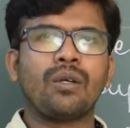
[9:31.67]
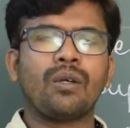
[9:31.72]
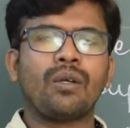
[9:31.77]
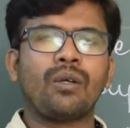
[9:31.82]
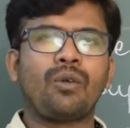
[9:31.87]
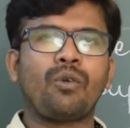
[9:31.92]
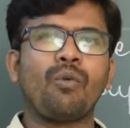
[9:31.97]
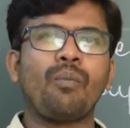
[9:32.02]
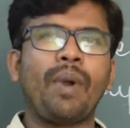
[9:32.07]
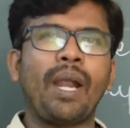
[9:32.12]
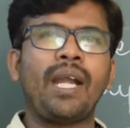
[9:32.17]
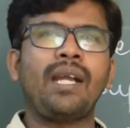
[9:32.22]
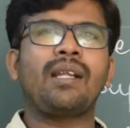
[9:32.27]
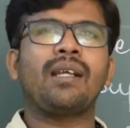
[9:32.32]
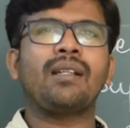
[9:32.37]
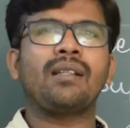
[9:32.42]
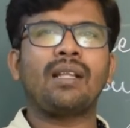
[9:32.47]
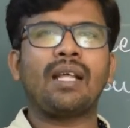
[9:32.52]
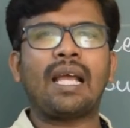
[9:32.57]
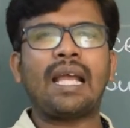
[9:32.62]
to
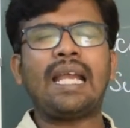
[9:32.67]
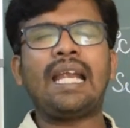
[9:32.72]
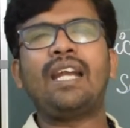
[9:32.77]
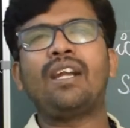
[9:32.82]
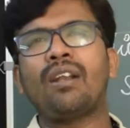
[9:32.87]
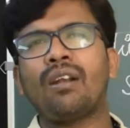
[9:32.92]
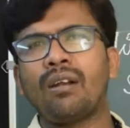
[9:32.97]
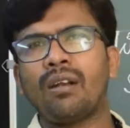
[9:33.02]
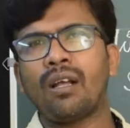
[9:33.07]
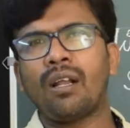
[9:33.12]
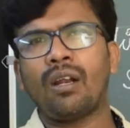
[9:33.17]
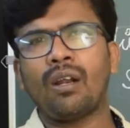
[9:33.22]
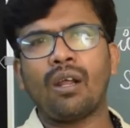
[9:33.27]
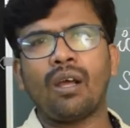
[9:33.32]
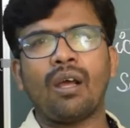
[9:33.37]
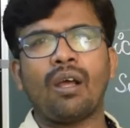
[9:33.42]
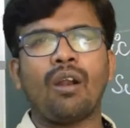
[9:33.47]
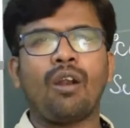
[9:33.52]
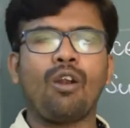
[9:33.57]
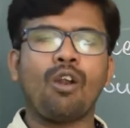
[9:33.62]
maintain the internal
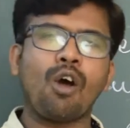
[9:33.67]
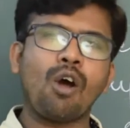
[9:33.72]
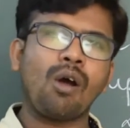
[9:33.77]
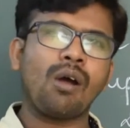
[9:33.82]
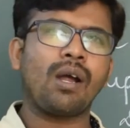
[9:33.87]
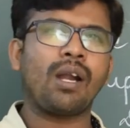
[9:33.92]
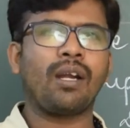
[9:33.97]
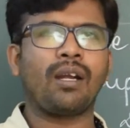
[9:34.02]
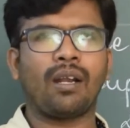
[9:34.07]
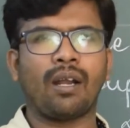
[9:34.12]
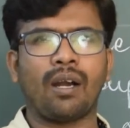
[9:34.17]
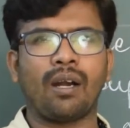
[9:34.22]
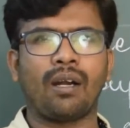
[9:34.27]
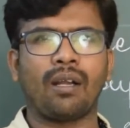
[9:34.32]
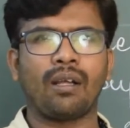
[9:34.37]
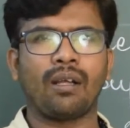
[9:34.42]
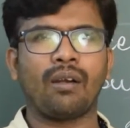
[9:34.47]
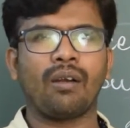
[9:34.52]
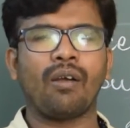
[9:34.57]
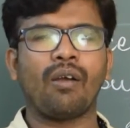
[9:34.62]
law and
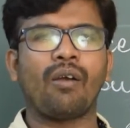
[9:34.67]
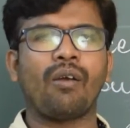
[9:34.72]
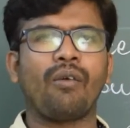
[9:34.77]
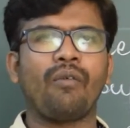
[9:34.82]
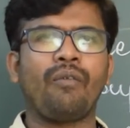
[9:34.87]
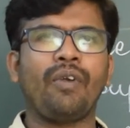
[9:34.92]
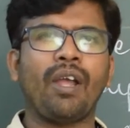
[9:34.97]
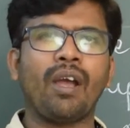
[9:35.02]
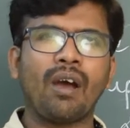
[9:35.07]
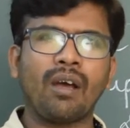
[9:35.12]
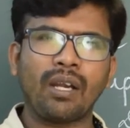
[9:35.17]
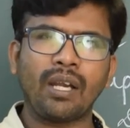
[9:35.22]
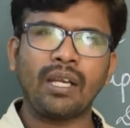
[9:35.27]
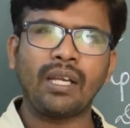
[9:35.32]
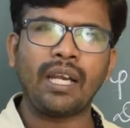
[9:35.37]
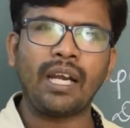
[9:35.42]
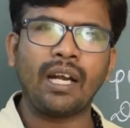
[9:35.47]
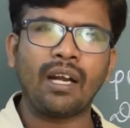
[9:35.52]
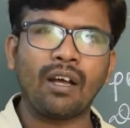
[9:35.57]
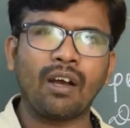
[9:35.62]
order, we are in
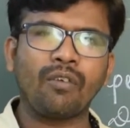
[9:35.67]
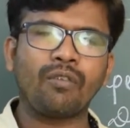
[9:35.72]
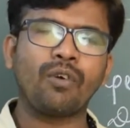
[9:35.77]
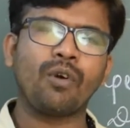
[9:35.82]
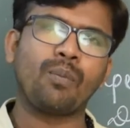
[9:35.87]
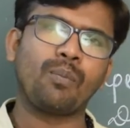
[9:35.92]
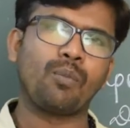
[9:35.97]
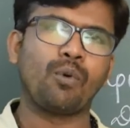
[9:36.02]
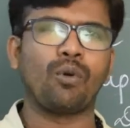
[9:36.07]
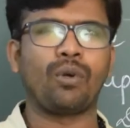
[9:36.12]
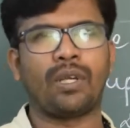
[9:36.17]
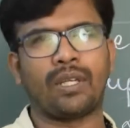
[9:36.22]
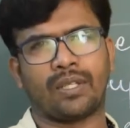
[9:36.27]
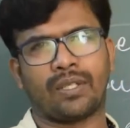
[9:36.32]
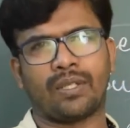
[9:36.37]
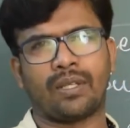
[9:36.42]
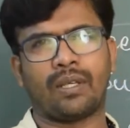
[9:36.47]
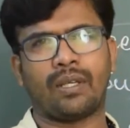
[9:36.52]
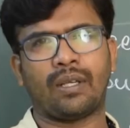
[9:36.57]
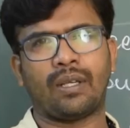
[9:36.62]
need of
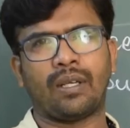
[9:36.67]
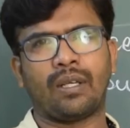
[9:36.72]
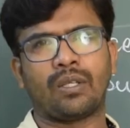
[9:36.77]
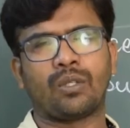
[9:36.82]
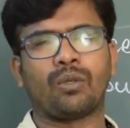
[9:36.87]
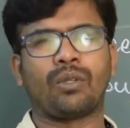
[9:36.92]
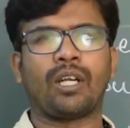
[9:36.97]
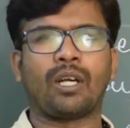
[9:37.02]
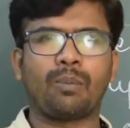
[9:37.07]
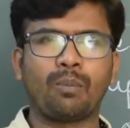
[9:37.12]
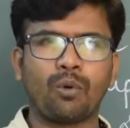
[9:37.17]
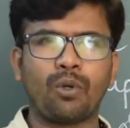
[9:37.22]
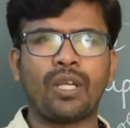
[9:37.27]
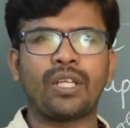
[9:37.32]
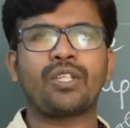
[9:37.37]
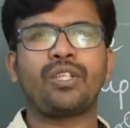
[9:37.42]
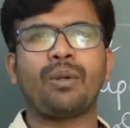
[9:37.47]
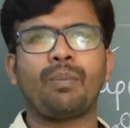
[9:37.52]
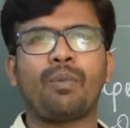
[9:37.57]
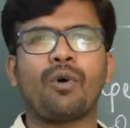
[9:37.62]
police. So that police
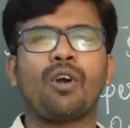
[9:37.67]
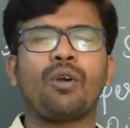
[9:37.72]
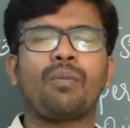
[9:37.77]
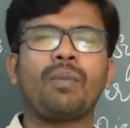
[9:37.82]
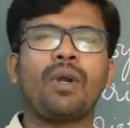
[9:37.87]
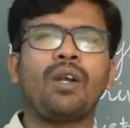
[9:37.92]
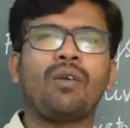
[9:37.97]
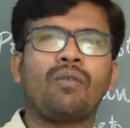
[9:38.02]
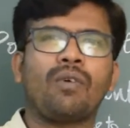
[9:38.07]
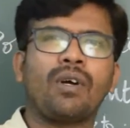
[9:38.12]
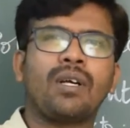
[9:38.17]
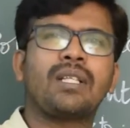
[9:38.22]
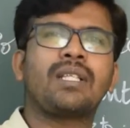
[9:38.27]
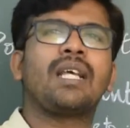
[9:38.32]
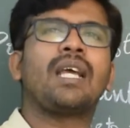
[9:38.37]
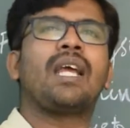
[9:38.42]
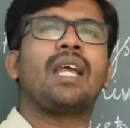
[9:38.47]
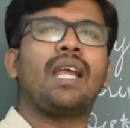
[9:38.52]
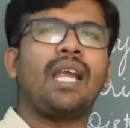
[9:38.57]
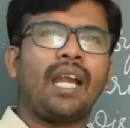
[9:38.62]
department was
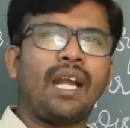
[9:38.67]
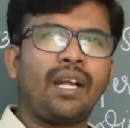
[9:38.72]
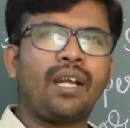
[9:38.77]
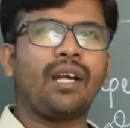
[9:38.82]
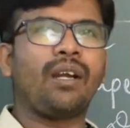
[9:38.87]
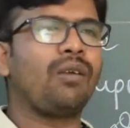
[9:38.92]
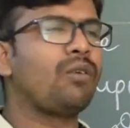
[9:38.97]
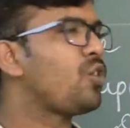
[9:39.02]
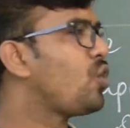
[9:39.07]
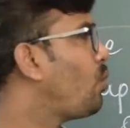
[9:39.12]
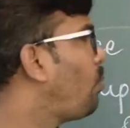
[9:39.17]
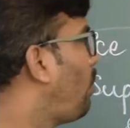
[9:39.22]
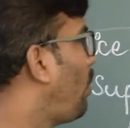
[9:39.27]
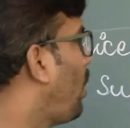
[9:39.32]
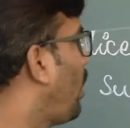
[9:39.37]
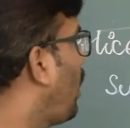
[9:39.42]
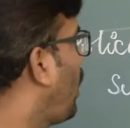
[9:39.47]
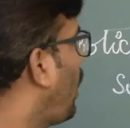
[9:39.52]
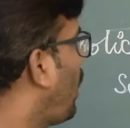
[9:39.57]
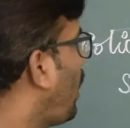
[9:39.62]
introduced
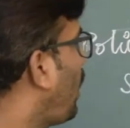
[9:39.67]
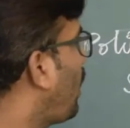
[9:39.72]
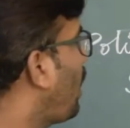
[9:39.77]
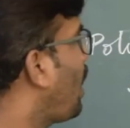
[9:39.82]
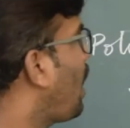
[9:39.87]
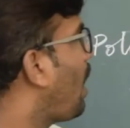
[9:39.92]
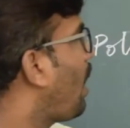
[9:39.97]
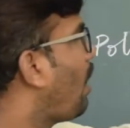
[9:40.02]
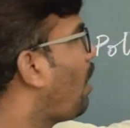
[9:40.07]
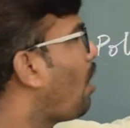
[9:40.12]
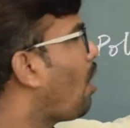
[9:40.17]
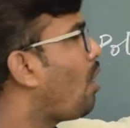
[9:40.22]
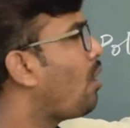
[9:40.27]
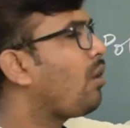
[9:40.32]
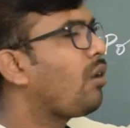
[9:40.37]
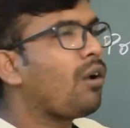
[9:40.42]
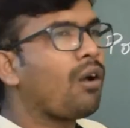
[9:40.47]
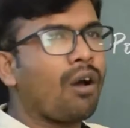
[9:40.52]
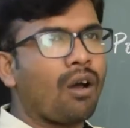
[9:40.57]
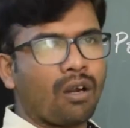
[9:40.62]
by
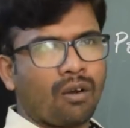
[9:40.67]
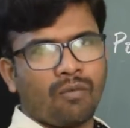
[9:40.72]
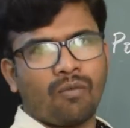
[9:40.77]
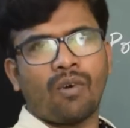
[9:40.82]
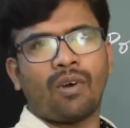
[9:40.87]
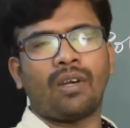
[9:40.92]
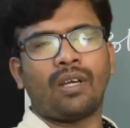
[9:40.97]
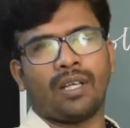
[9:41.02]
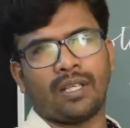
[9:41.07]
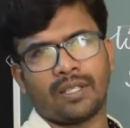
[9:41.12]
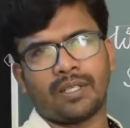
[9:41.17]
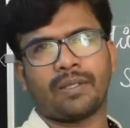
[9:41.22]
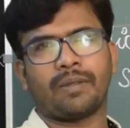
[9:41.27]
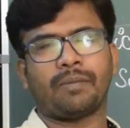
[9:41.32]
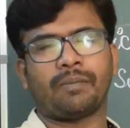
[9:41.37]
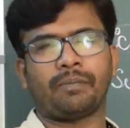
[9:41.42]
Lord Cornwallis.